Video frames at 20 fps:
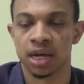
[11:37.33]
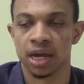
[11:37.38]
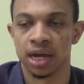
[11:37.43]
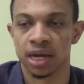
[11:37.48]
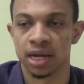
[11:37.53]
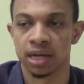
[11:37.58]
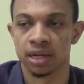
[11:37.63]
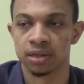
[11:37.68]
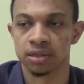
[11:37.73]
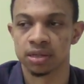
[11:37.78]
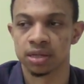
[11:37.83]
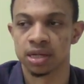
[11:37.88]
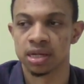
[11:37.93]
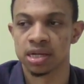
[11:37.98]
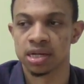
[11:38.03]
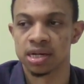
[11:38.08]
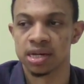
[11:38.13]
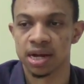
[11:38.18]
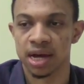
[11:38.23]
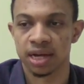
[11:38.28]
And
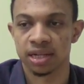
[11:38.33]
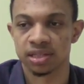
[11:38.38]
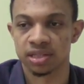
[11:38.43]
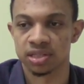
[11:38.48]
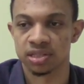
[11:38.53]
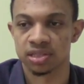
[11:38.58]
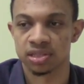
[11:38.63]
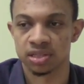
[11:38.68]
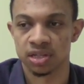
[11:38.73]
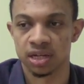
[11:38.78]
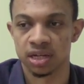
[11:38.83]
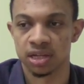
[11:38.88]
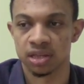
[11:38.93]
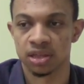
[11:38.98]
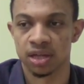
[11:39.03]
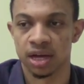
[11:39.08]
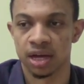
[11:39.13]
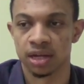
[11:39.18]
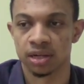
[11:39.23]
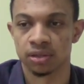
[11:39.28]
not to say
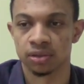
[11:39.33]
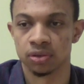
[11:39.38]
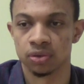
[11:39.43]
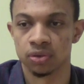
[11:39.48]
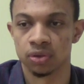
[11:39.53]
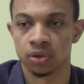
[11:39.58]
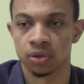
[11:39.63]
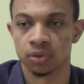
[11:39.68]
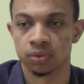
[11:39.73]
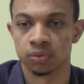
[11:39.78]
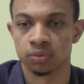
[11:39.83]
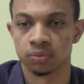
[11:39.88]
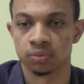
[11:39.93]
that, you know,